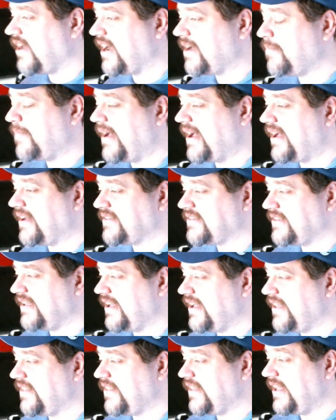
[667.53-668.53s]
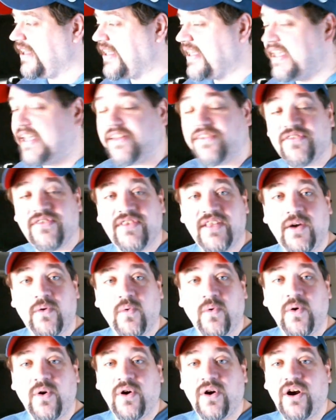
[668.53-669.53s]
talk about uh, the kits that
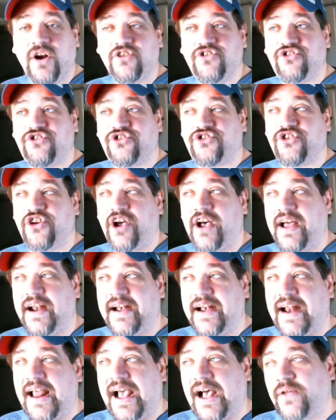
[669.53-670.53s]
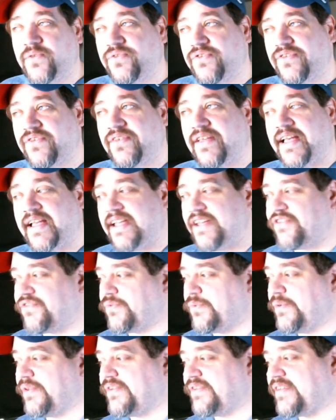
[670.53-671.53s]
were announced, I guess
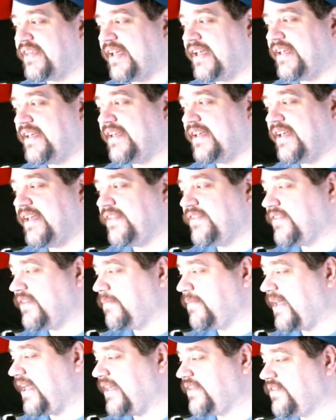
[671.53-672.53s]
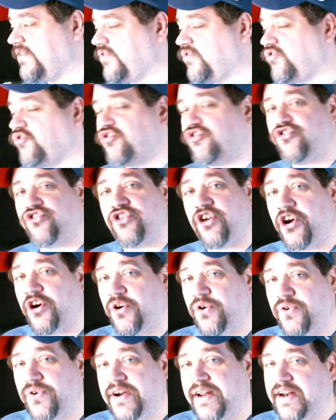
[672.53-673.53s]
we would say, in some cases,
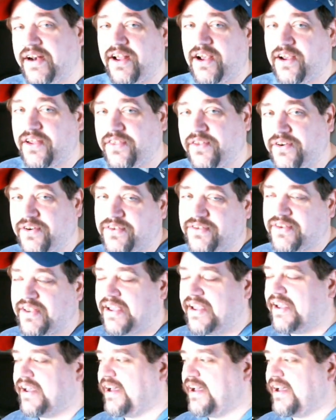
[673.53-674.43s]
shown in others,